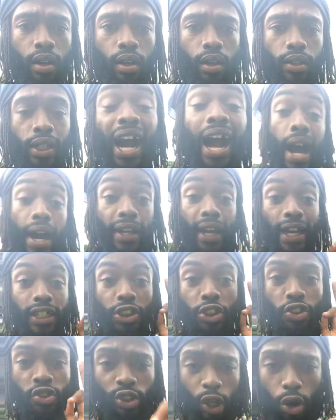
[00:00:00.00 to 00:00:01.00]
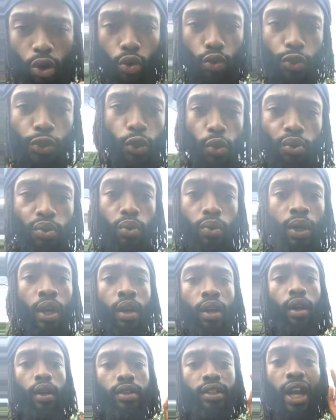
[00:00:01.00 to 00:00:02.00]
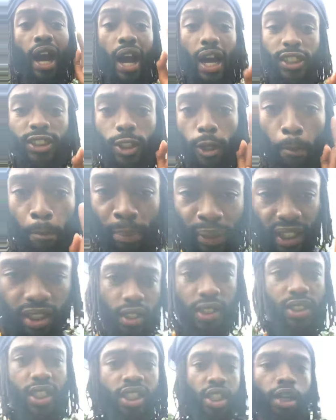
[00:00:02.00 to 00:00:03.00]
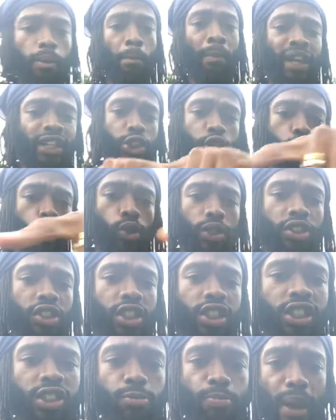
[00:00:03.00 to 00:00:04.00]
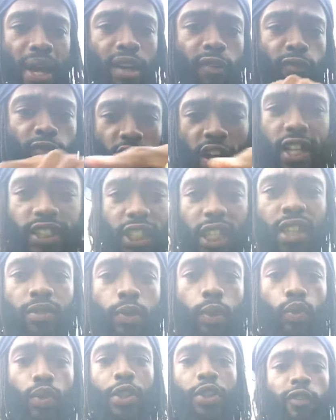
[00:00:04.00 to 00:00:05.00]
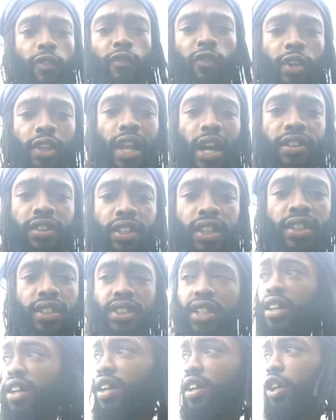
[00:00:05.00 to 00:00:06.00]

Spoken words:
God has shown you God's ability to make sure things manifest even when you feel like things are going to